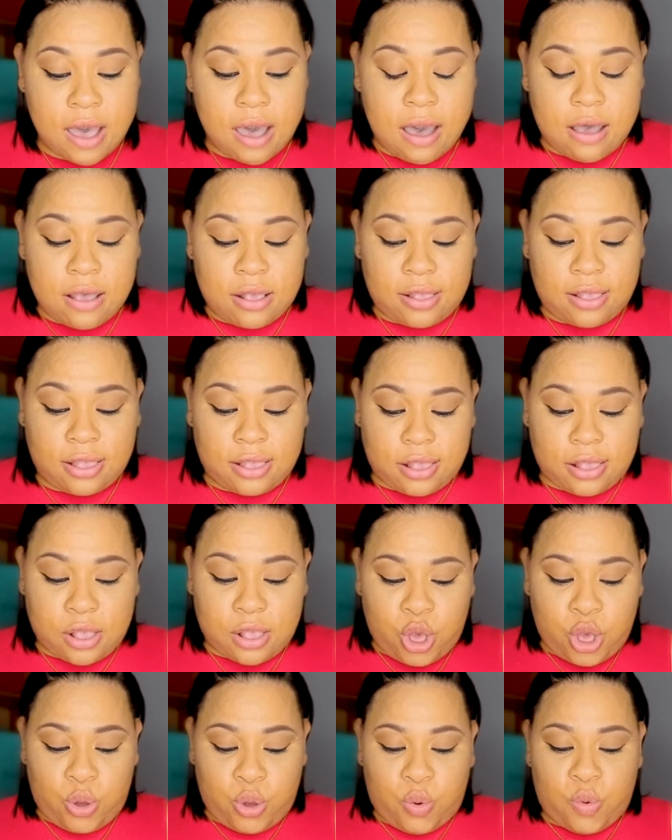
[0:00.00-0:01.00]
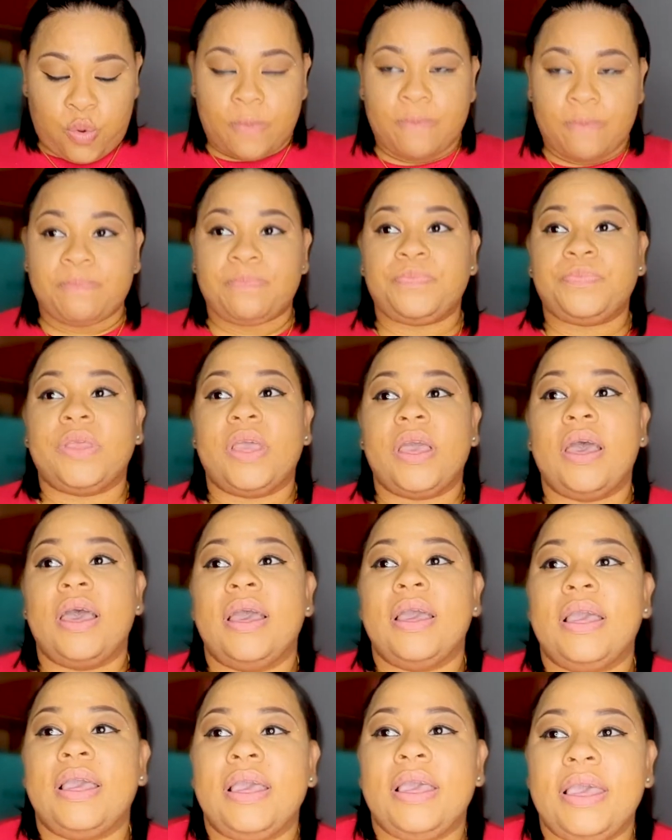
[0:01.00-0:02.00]
So
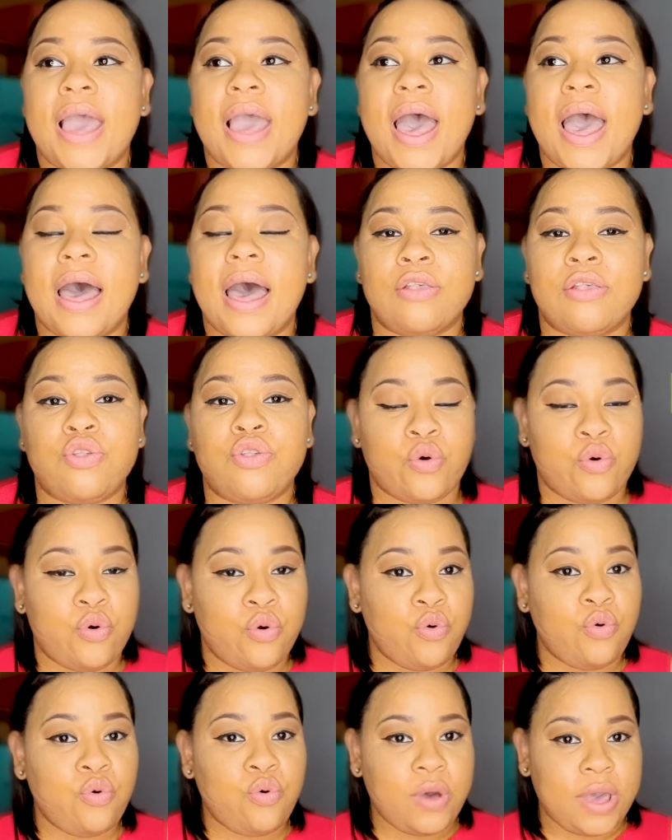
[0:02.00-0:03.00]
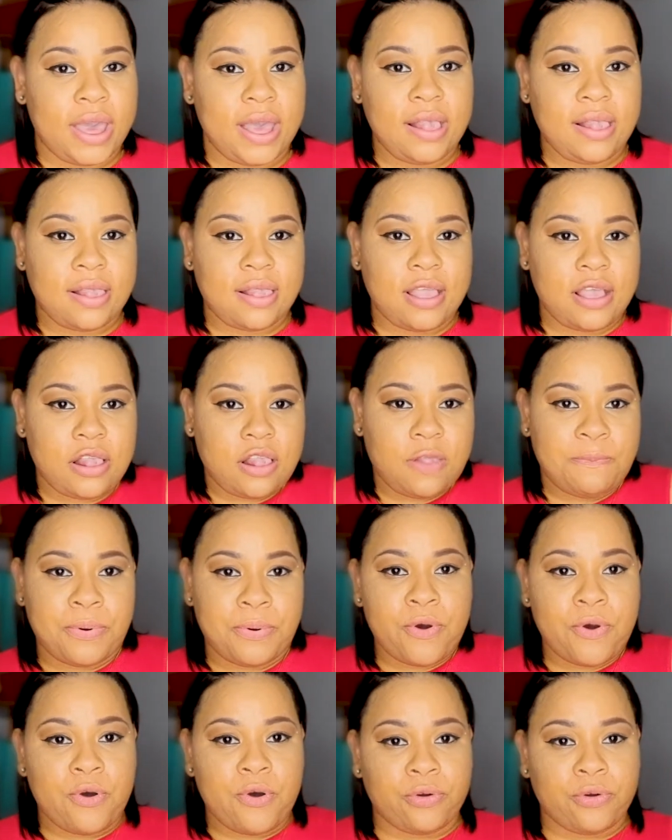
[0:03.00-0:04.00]
yeah, so who is this
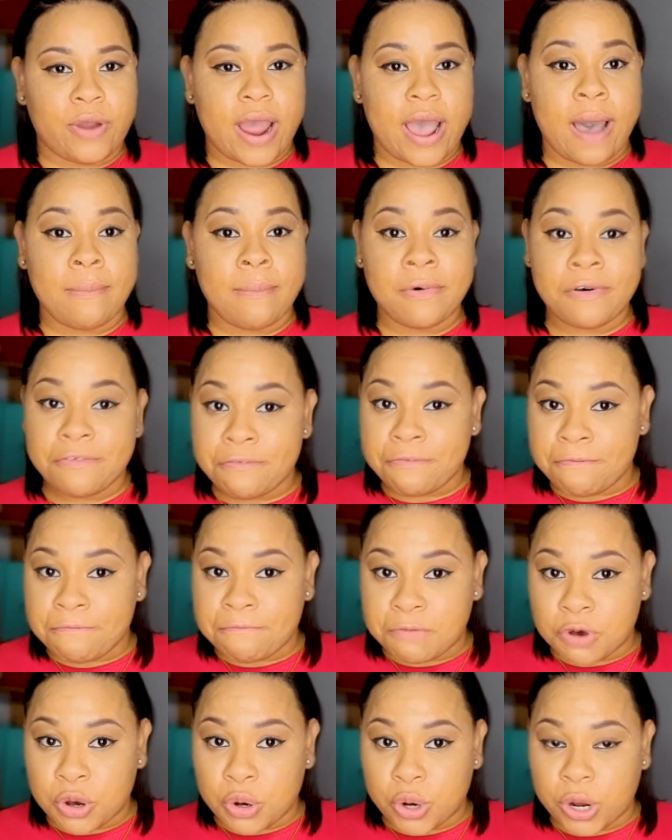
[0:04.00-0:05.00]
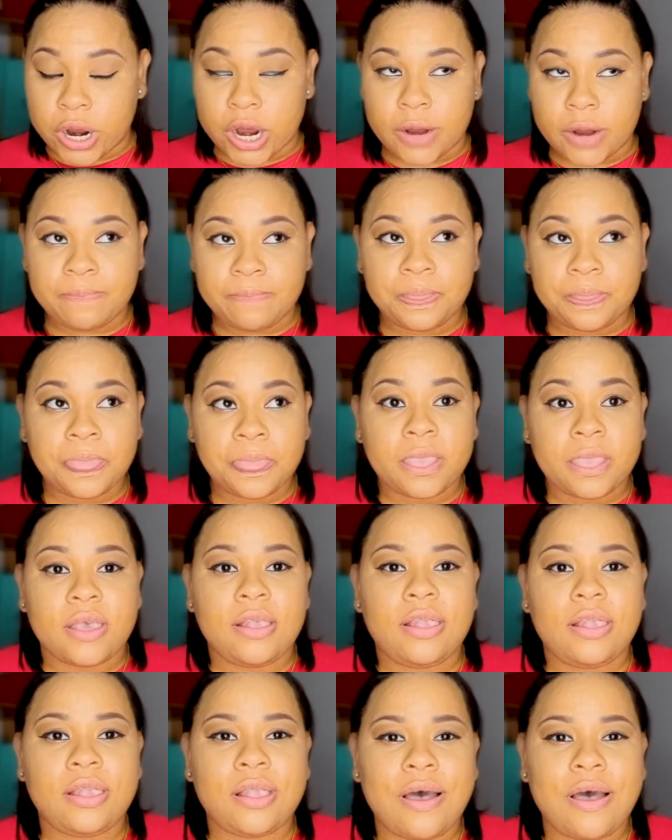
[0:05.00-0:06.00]
program for?
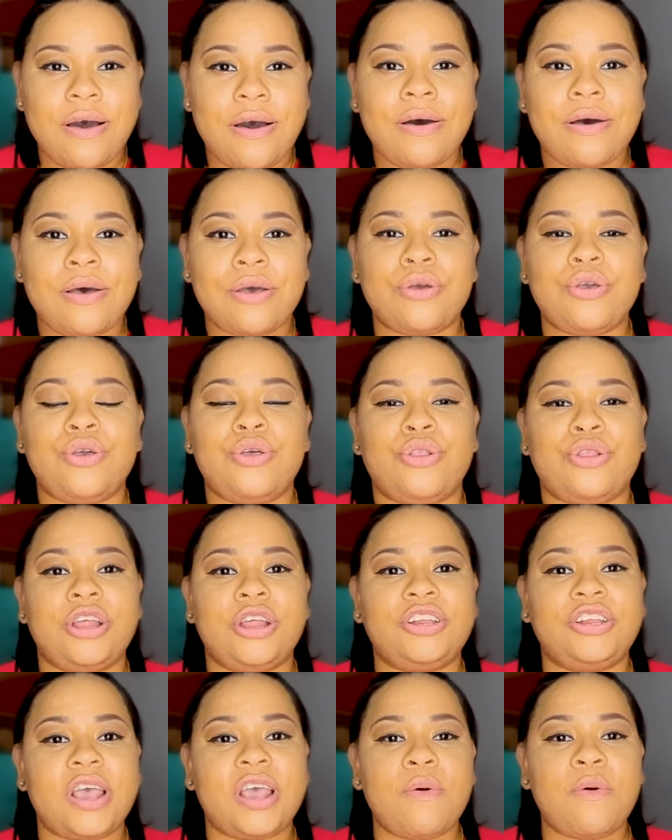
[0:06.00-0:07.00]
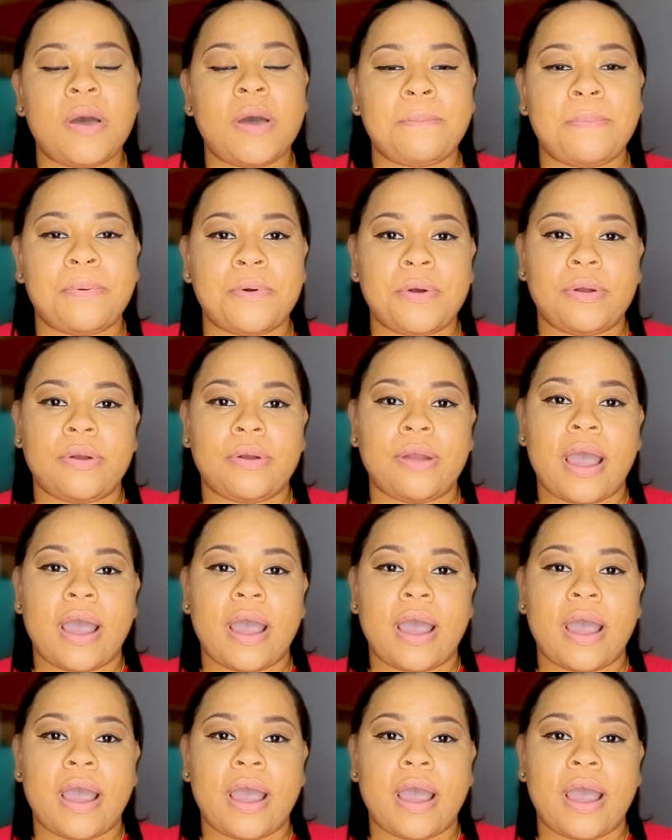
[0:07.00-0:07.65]
So the J-1 program